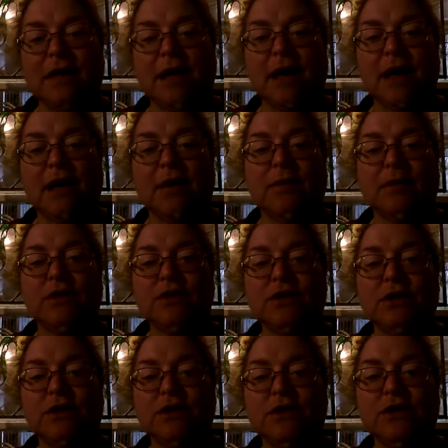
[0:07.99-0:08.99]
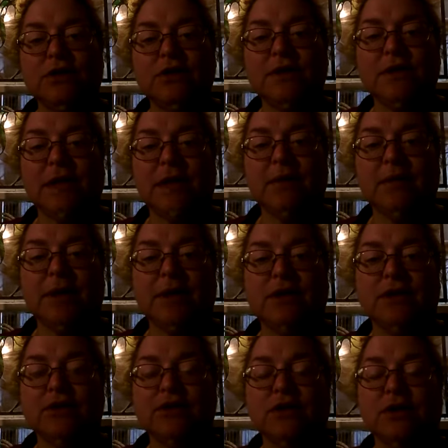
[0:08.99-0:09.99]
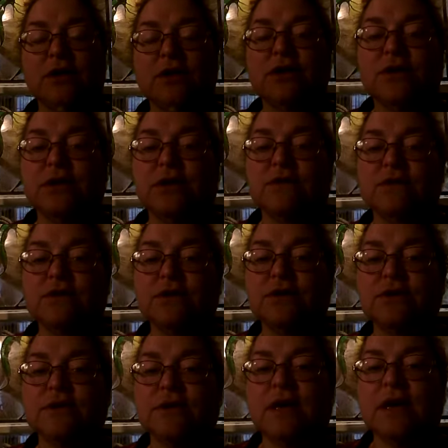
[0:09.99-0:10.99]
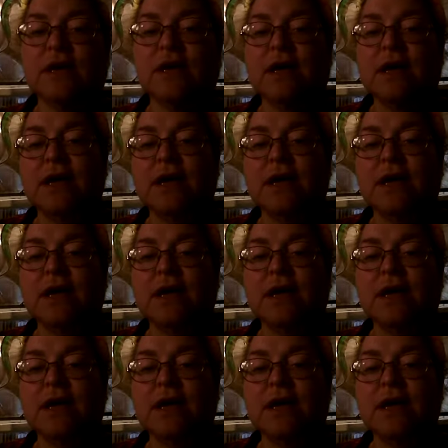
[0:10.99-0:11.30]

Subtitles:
And I want to talk to you today about the astrology of Tuesday,